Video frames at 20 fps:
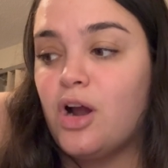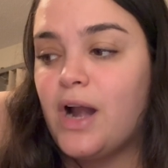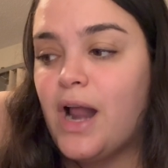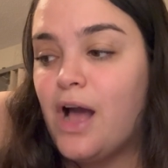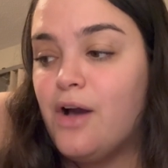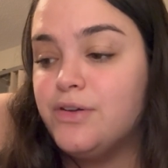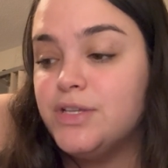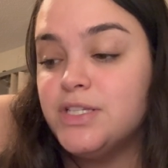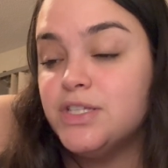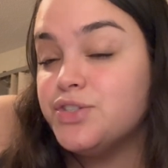
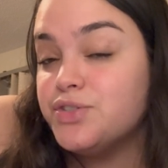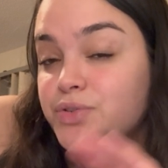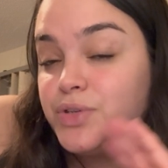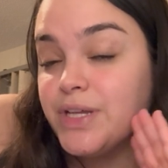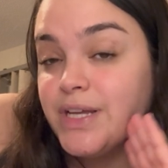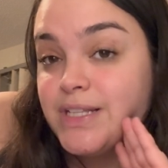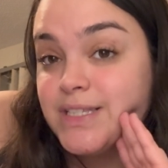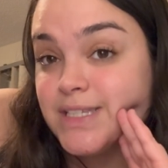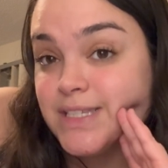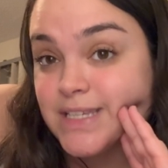House in
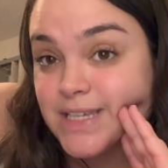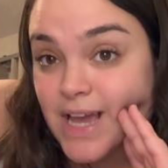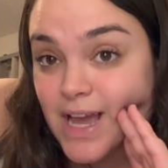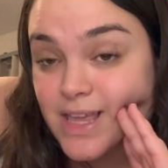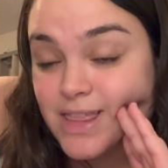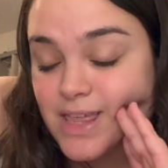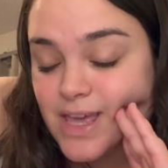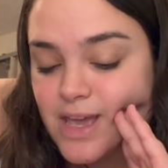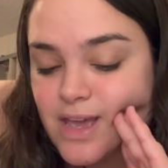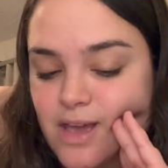Cerulean Sea, I
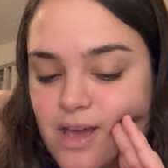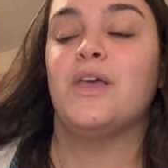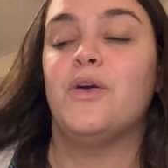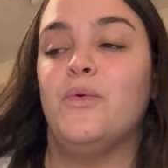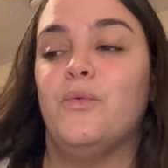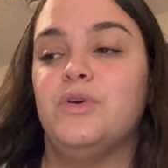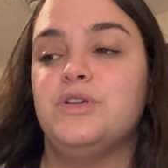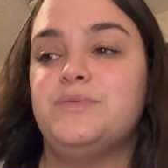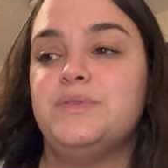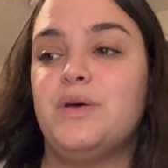think,
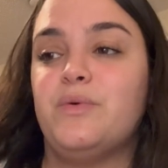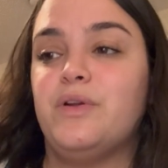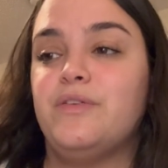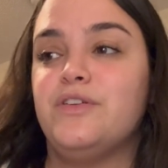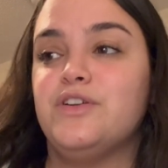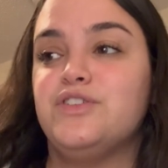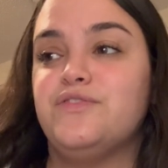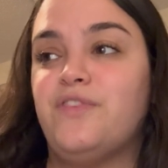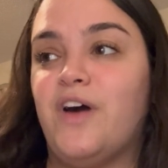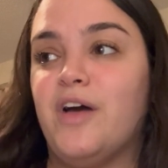which means I would have
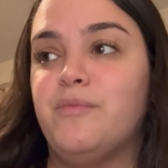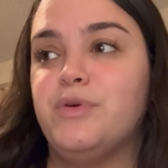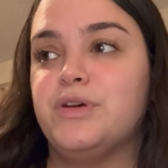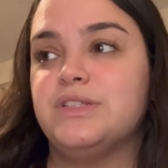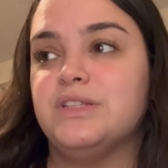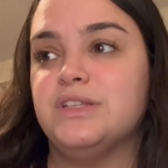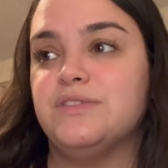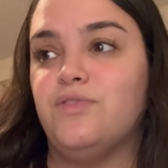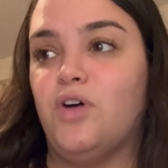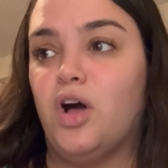finished 5 books
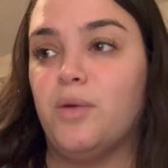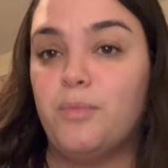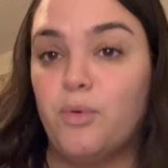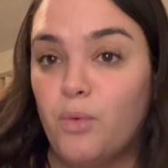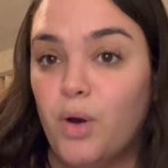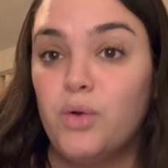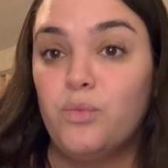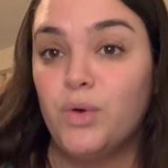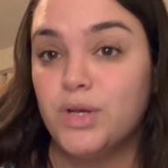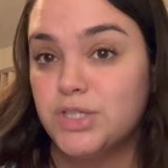in this vlog, but
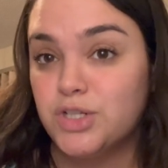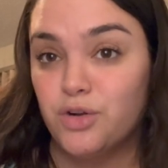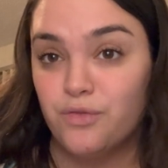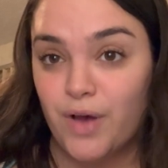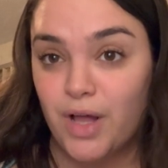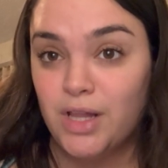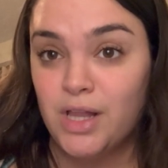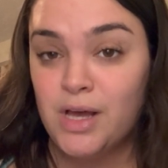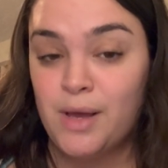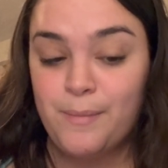one was a
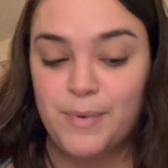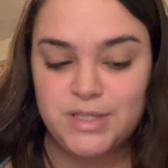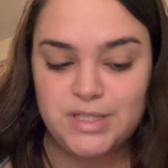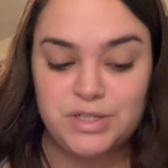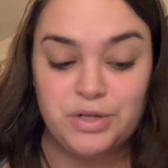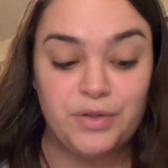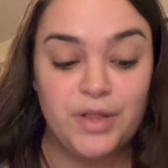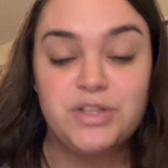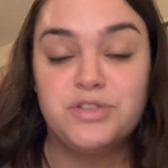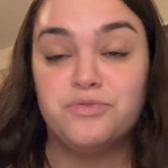novella, but
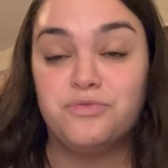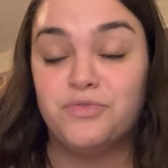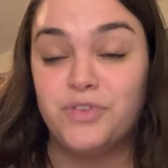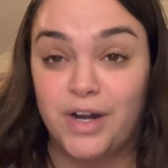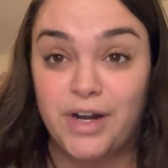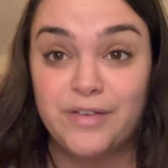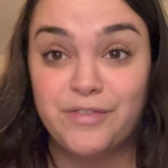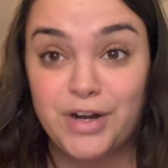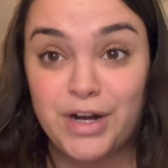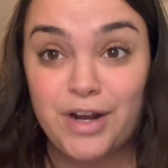still, that's
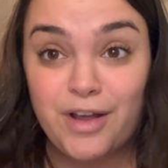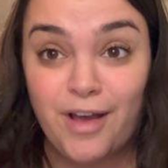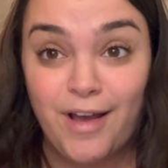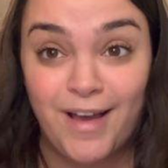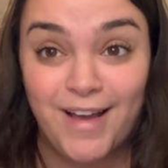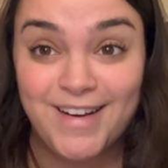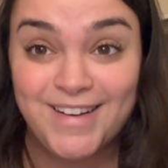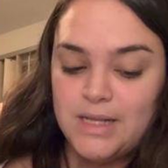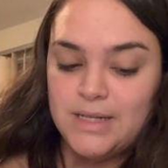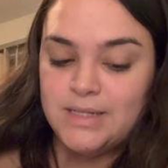very, very
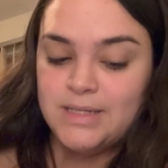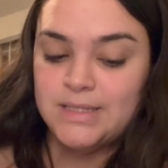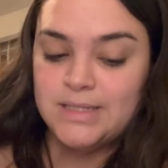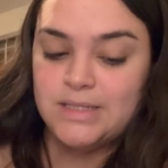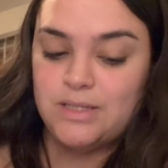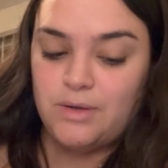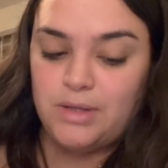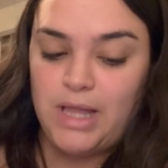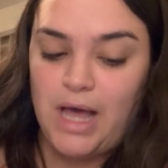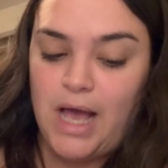good.
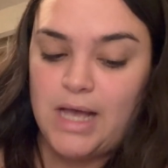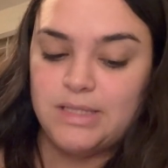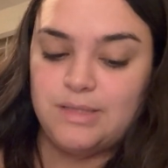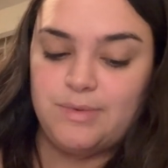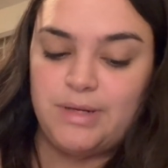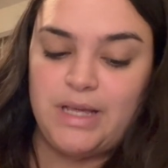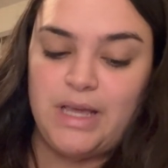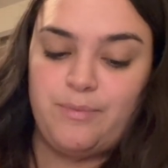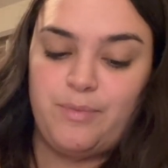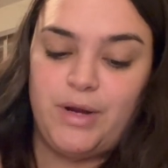So last, I'm
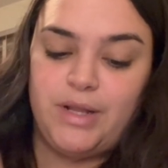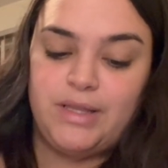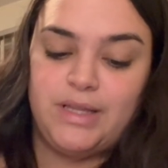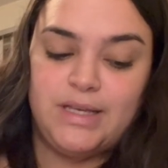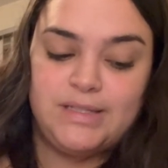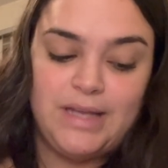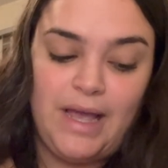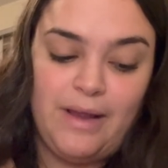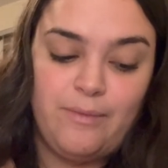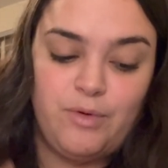gonna keep reading
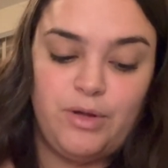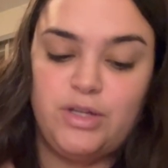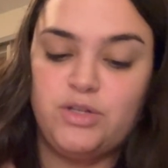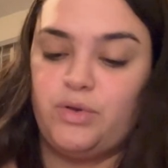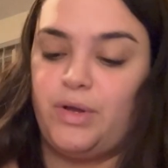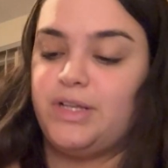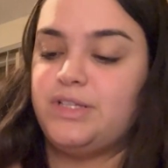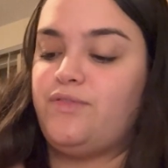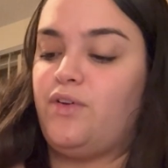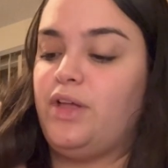this. I'm really
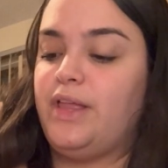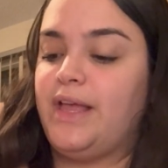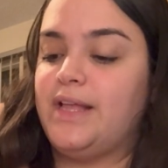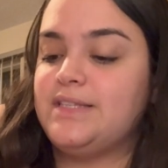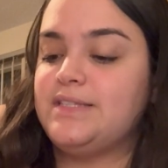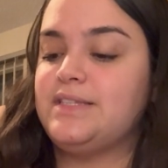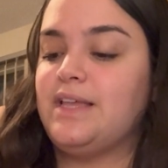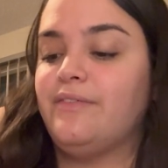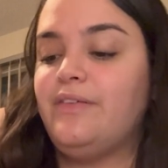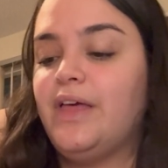enjoying it so far. Like,
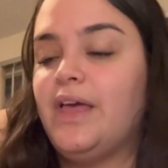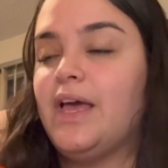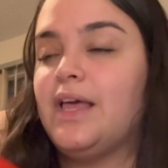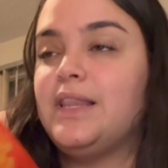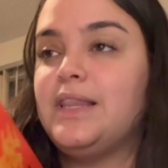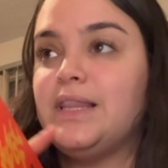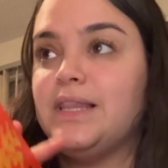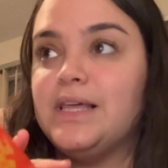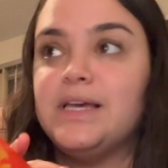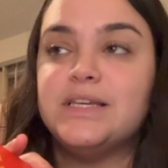it's definitely at
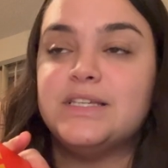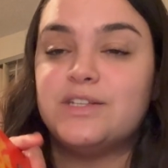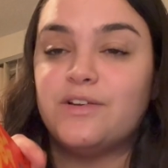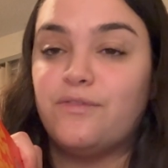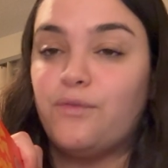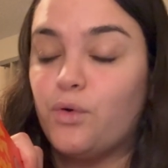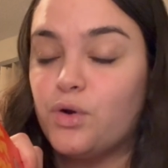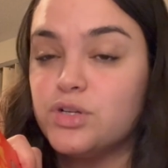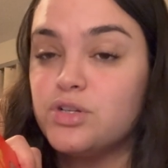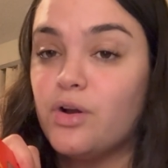least a
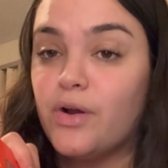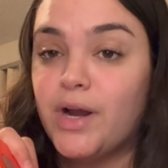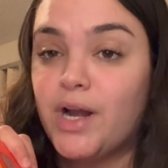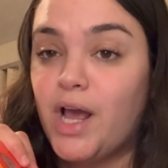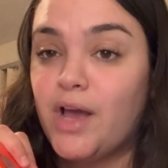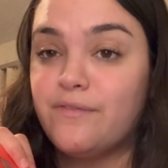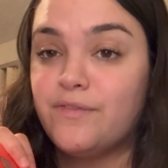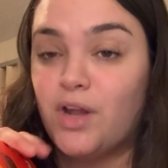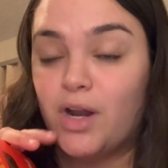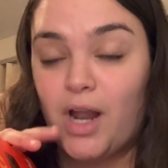4-star right
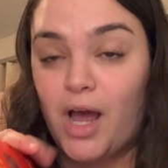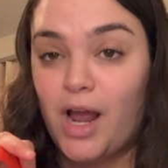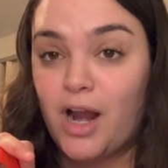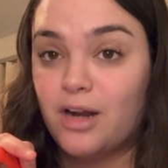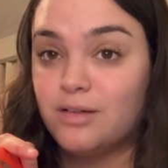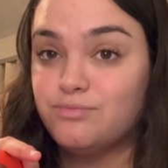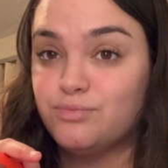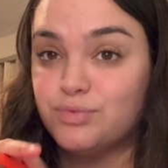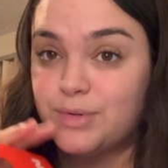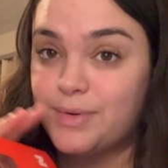now, if not
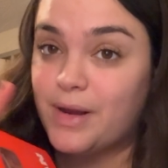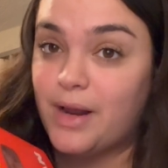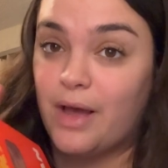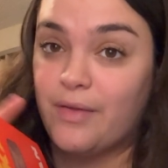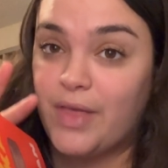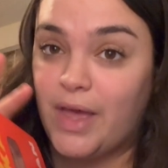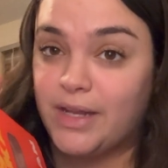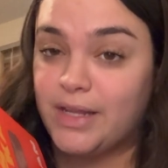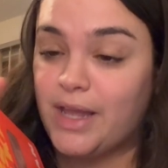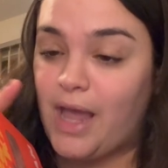higher, depending on how
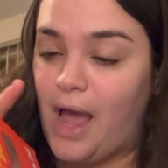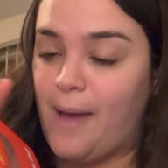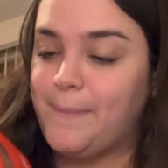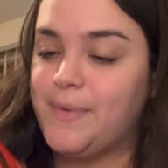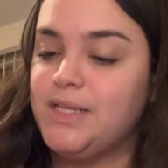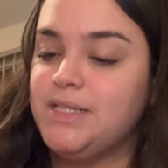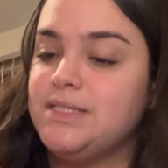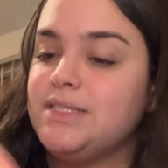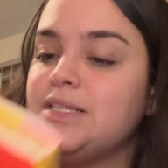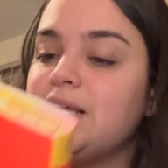the ending
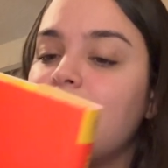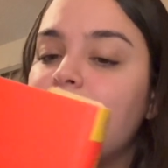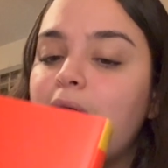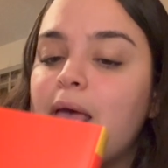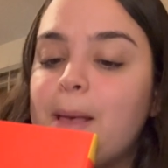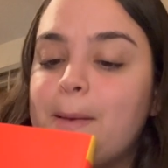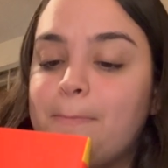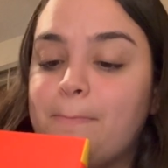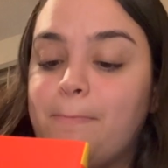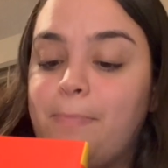happens.
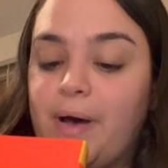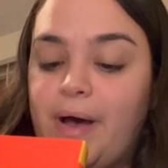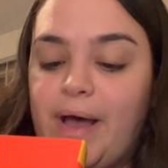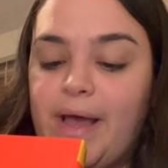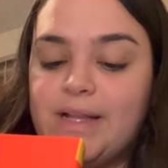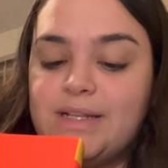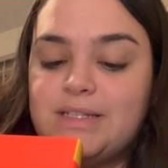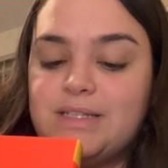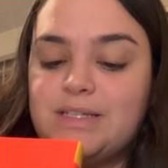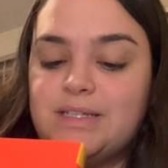
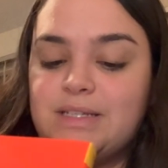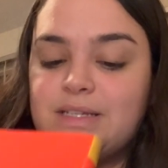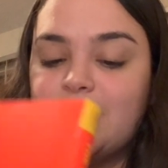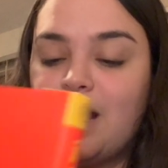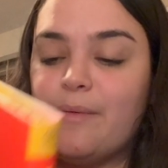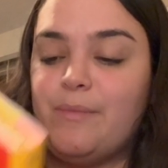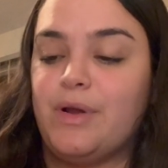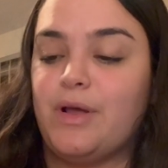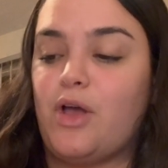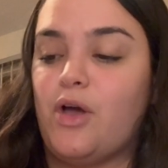But
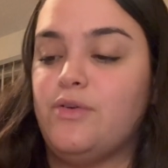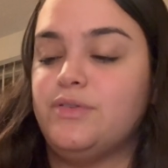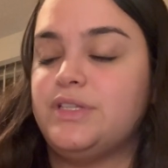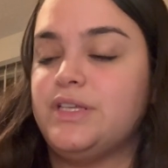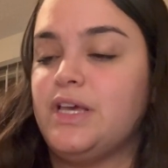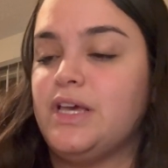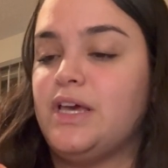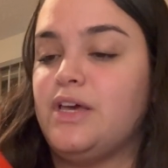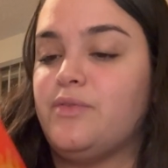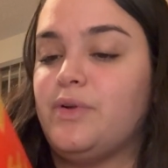I'm gonna
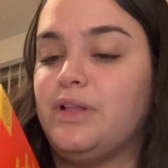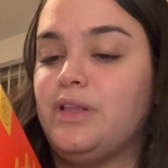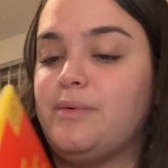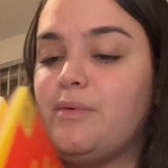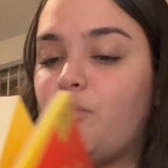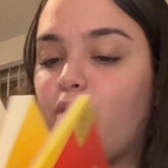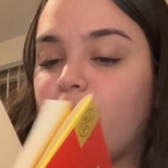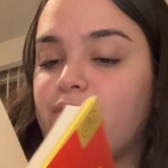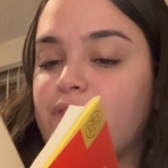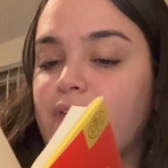cozy in, read a little
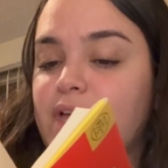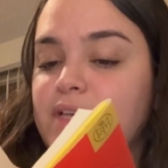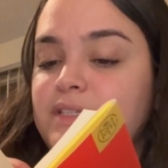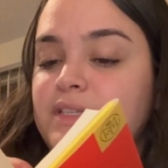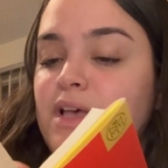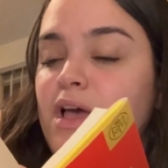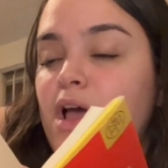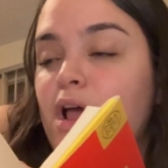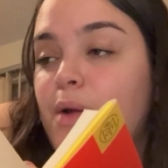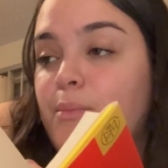bit more of this,
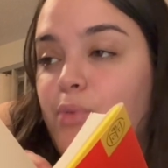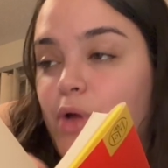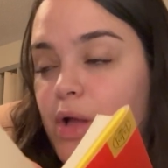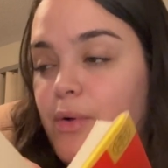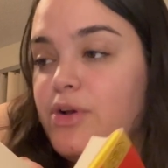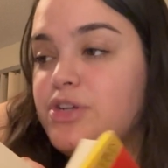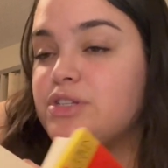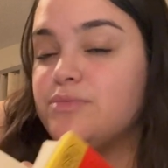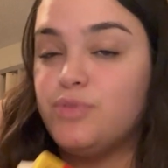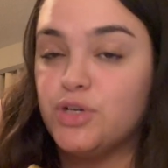probably
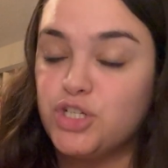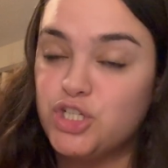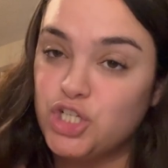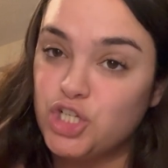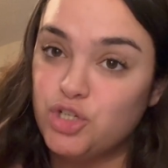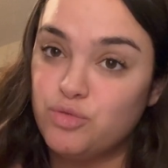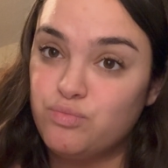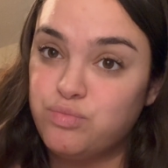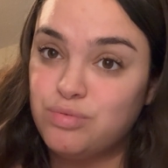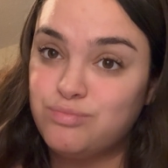watch some
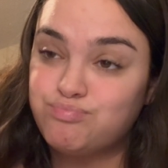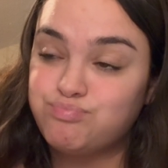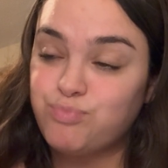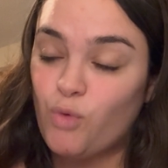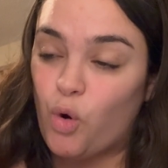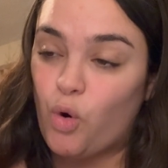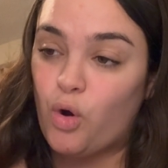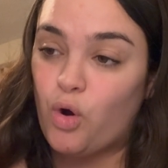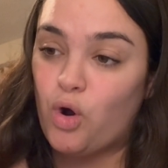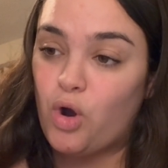booktube
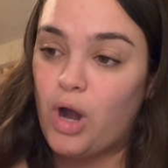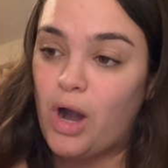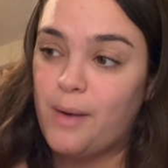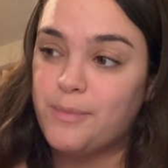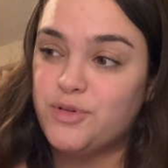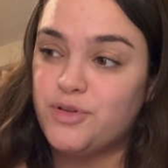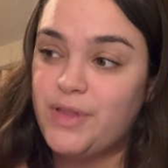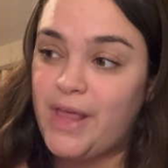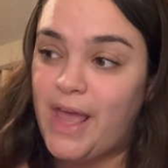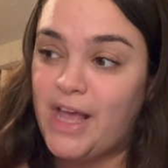or an
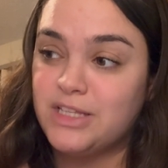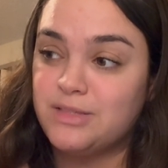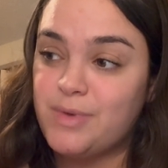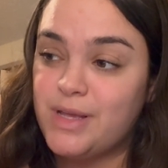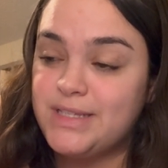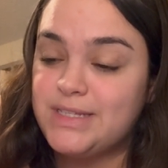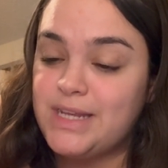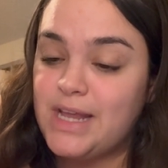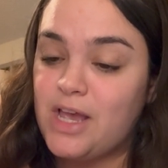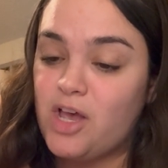episode of The
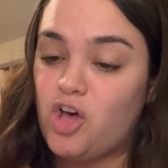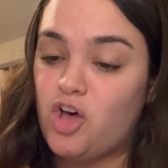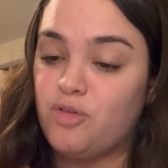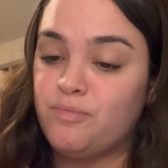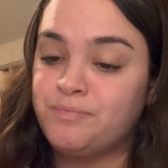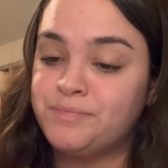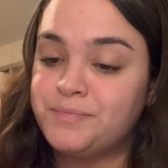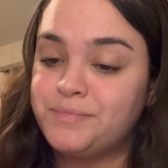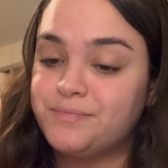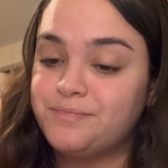Handmaid's
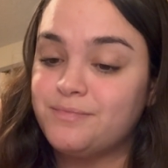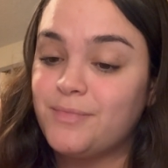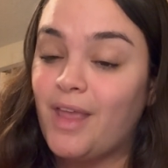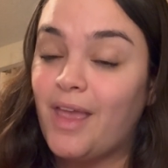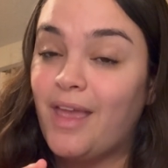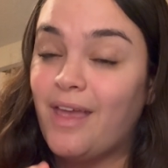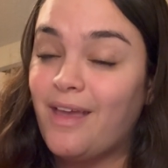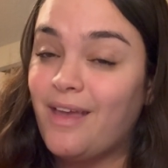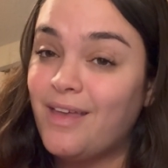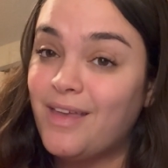Tale,
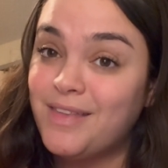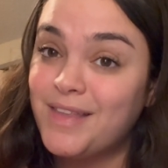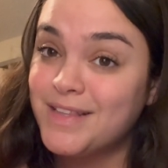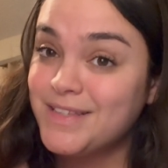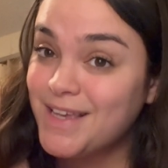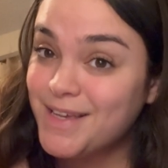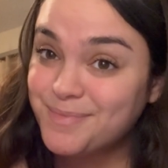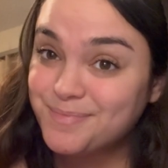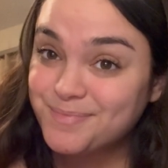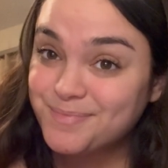and that's it.